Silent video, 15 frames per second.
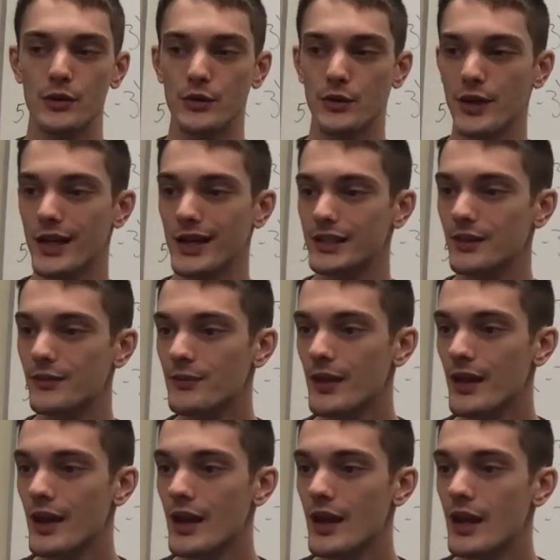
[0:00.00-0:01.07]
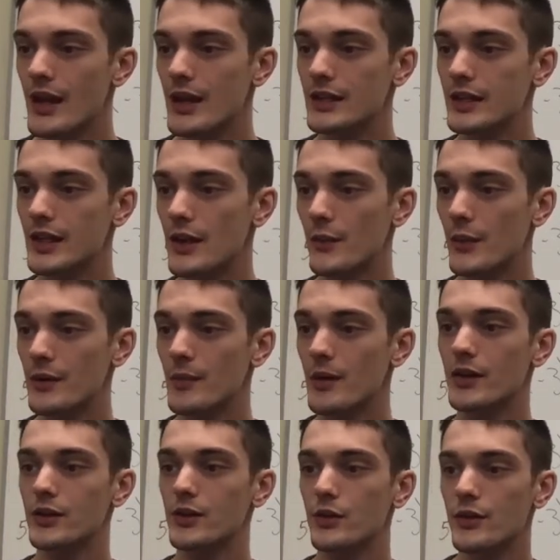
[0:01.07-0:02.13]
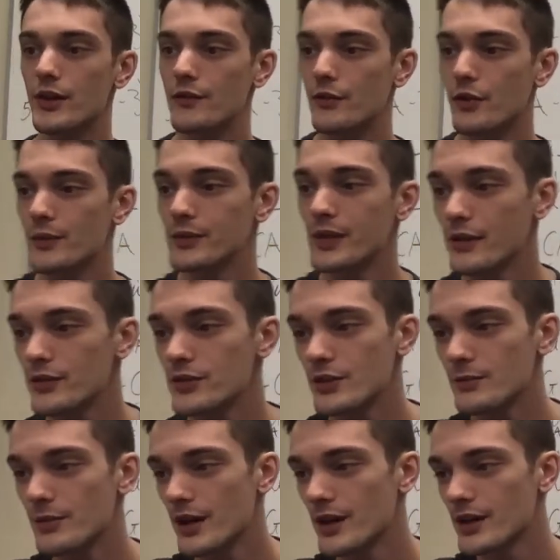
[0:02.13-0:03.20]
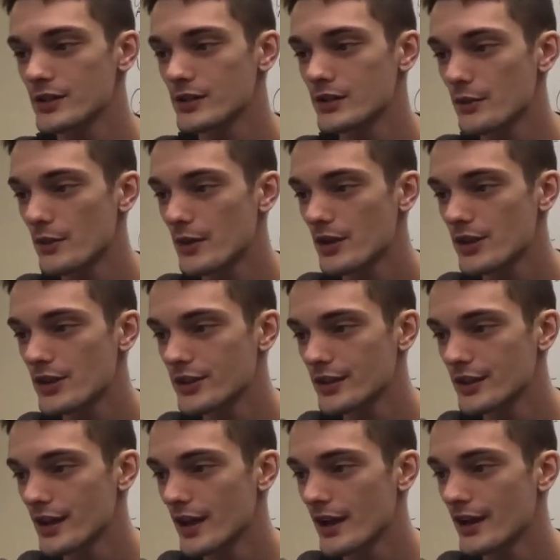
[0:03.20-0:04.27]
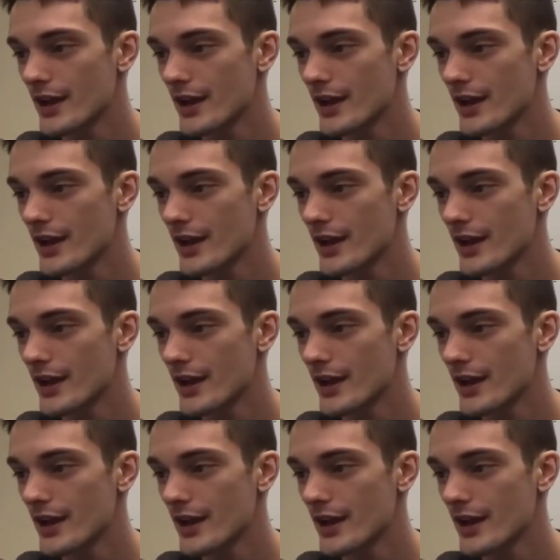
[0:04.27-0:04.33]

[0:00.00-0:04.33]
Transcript: do that. Indicate 1 molecule that forms hydrogen bonds with the